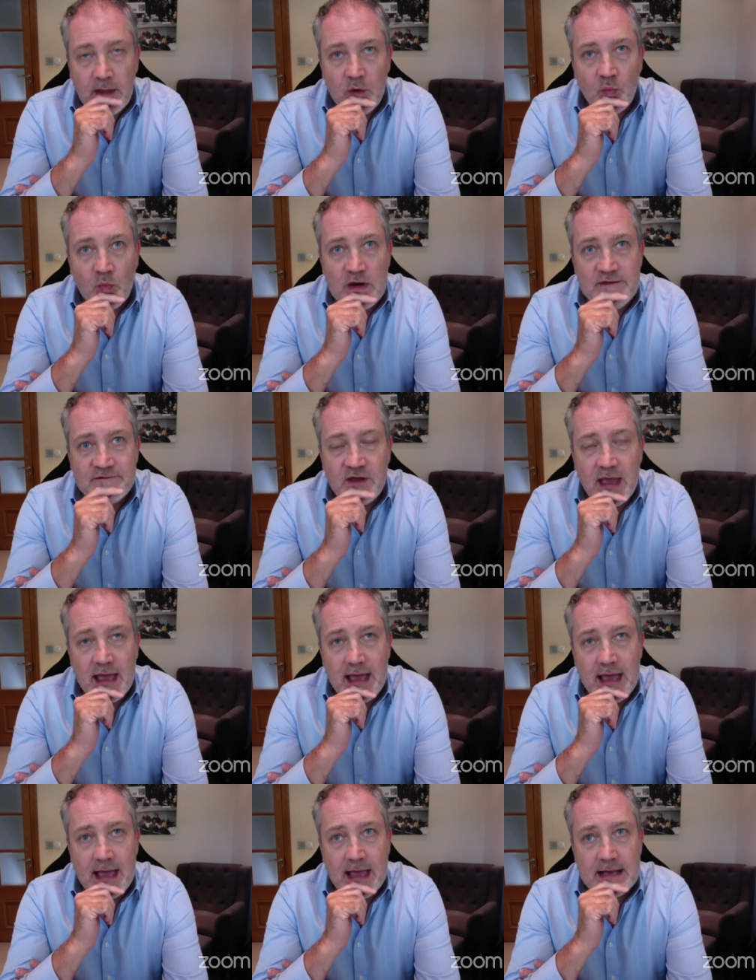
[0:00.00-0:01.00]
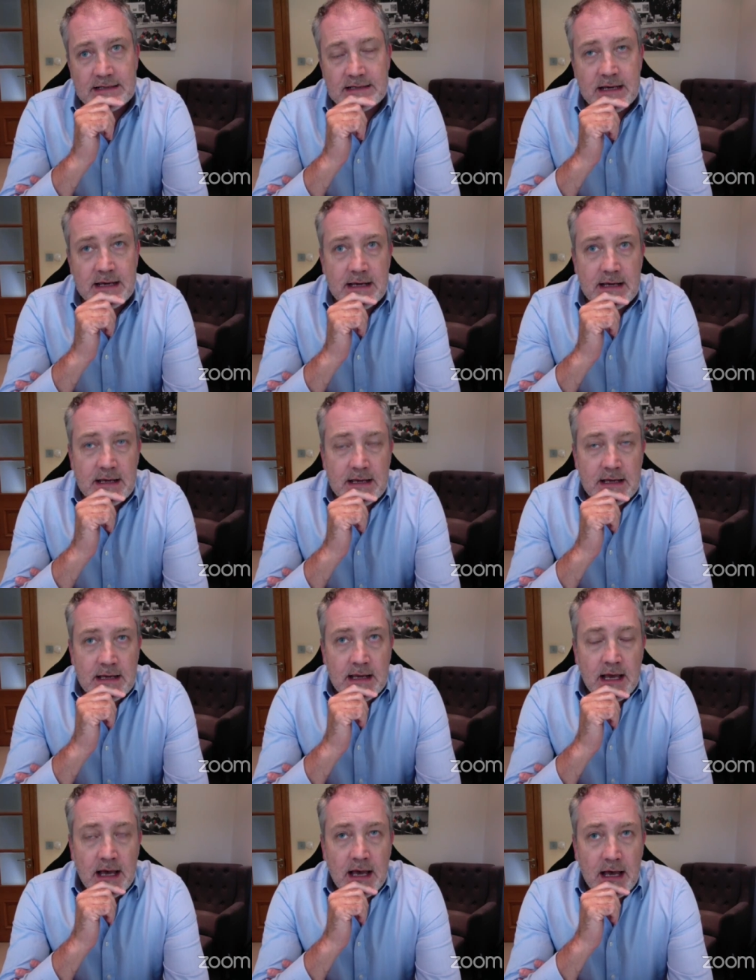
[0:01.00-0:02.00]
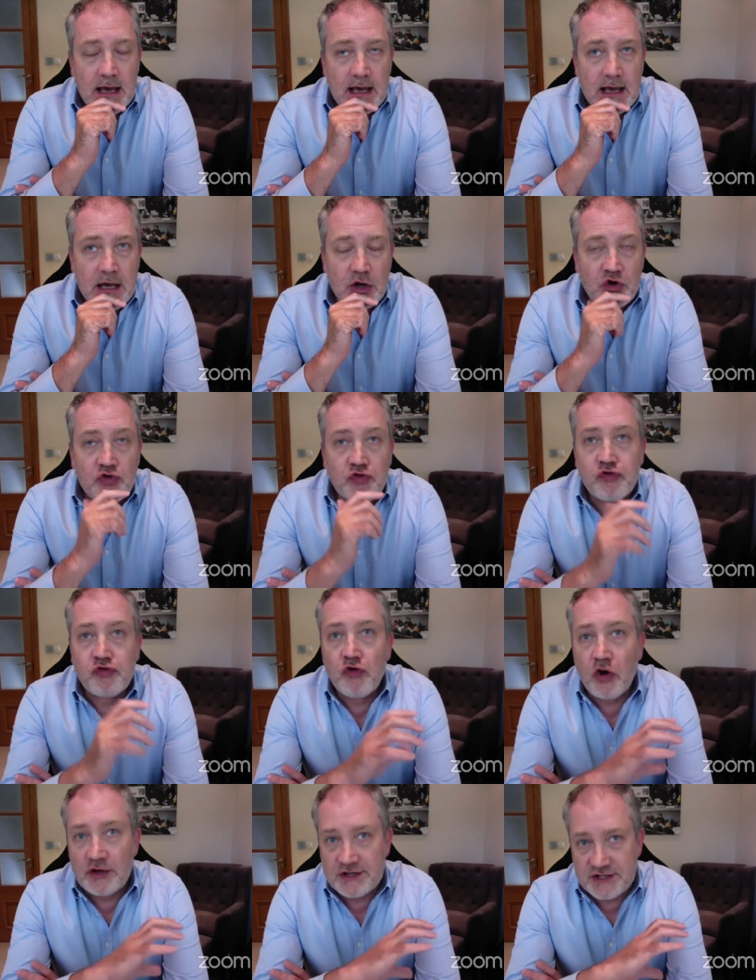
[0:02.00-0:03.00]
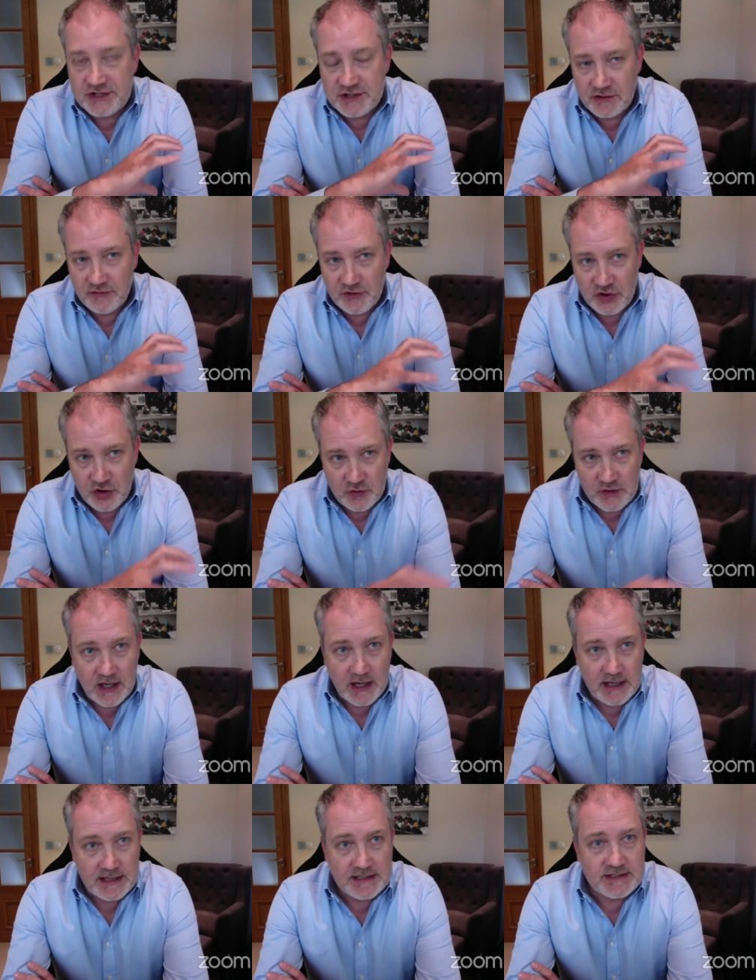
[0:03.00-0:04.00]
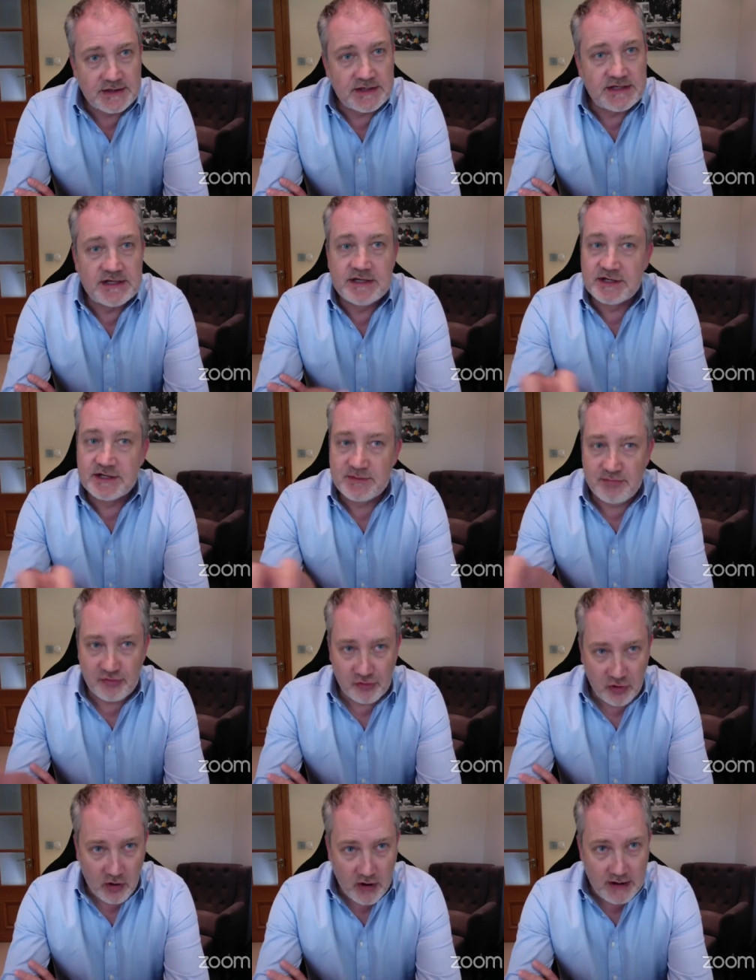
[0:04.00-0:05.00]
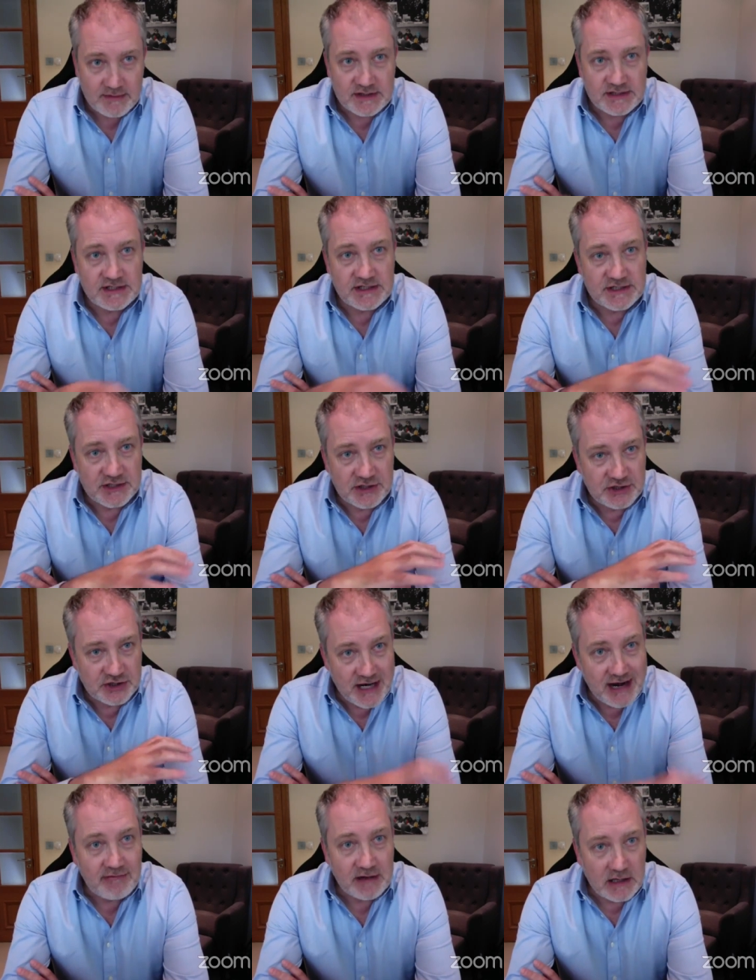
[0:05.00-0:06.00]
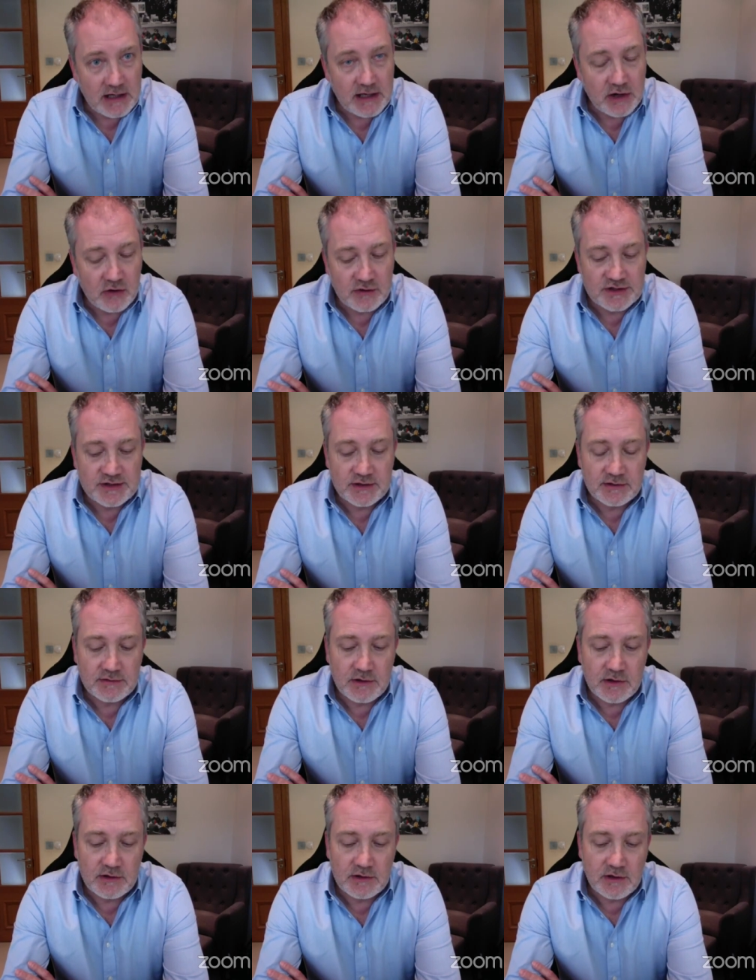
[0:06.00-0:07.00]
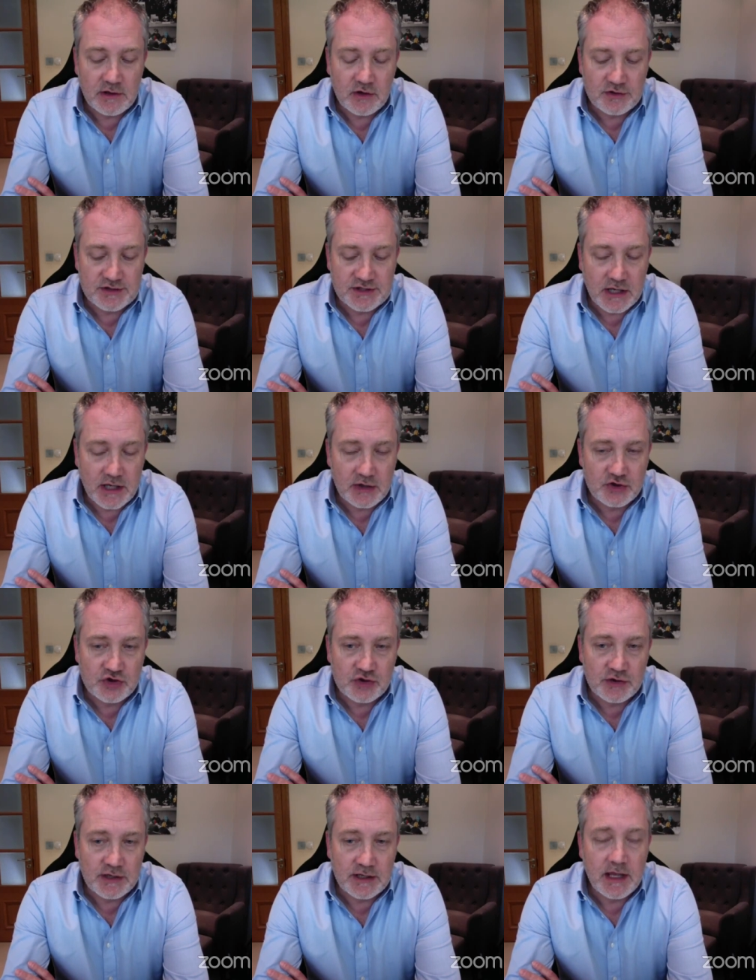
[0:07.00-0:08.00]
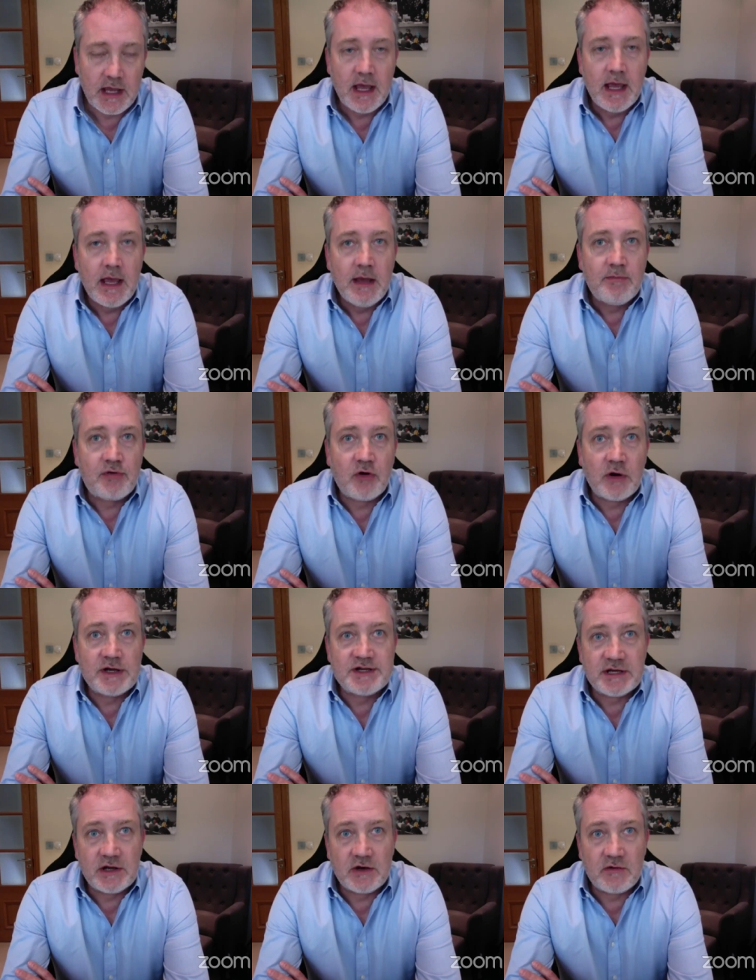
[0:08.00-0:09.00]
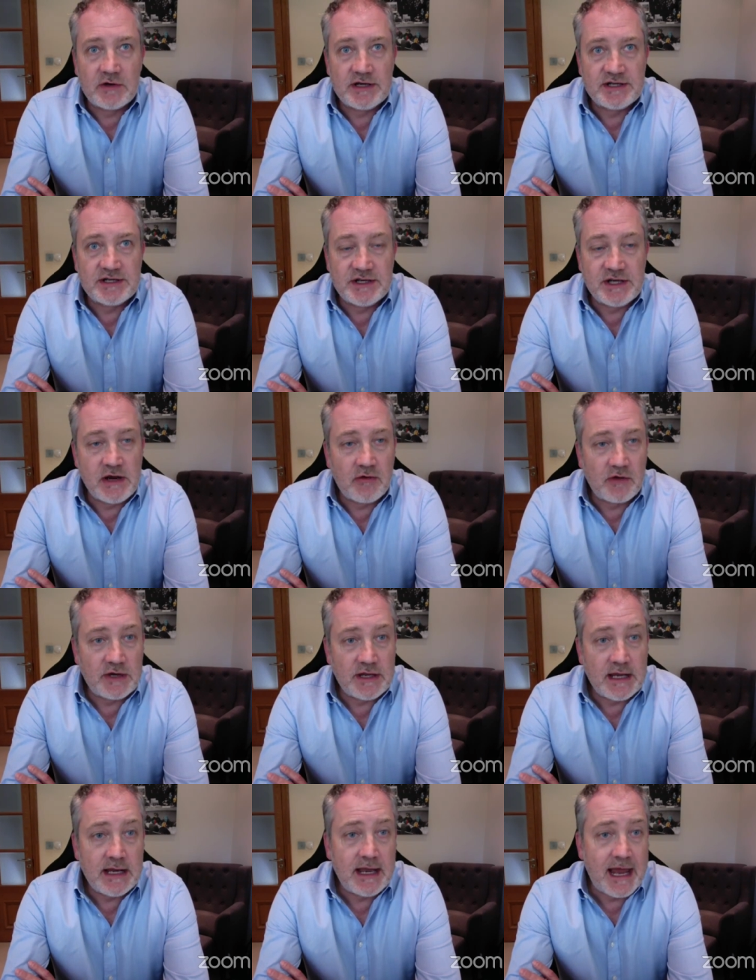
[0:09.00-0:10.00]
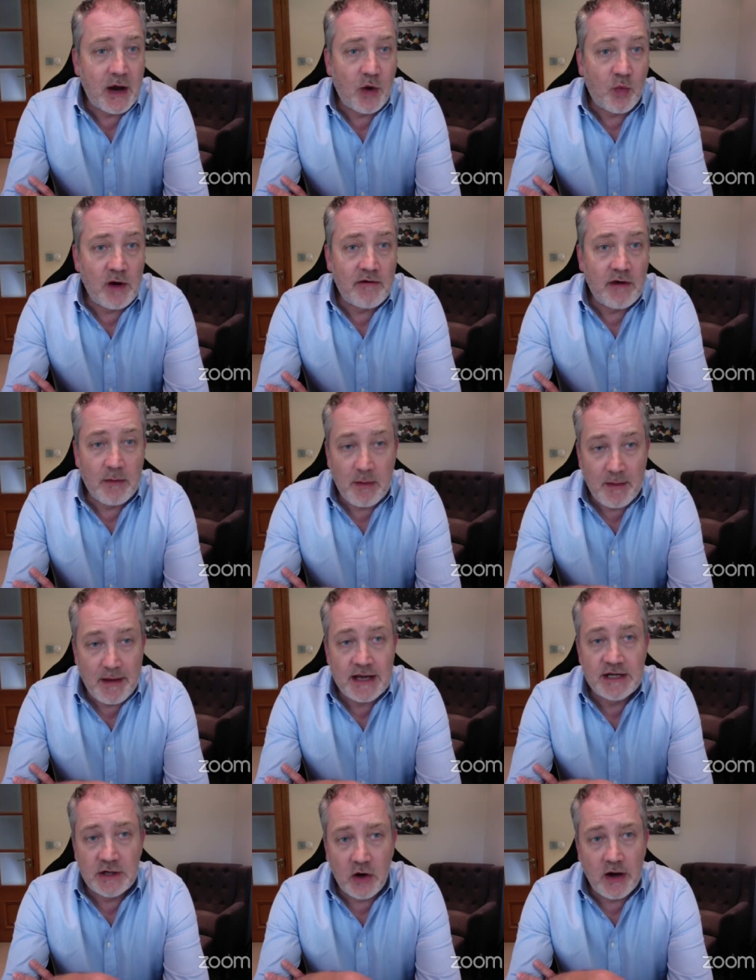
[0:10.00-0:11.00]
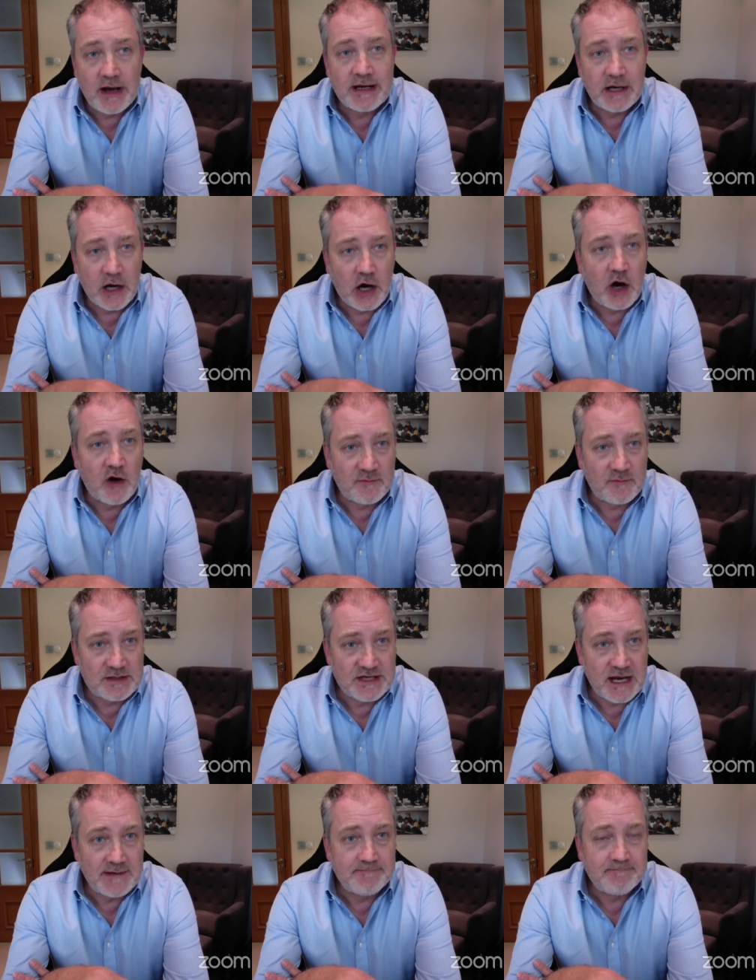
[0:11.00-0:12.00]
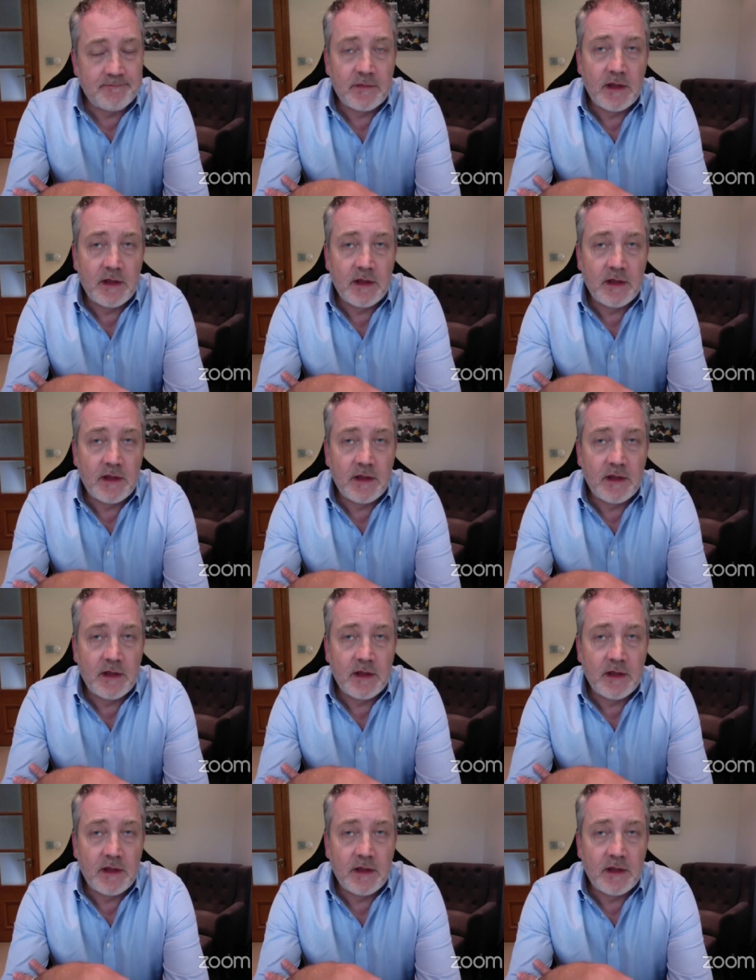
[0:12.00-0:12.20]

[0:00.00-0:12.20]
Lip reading: we've had across the UK, so this isn't just prime, this is generically across the country, price increases year on year now. We're up about 9.5%.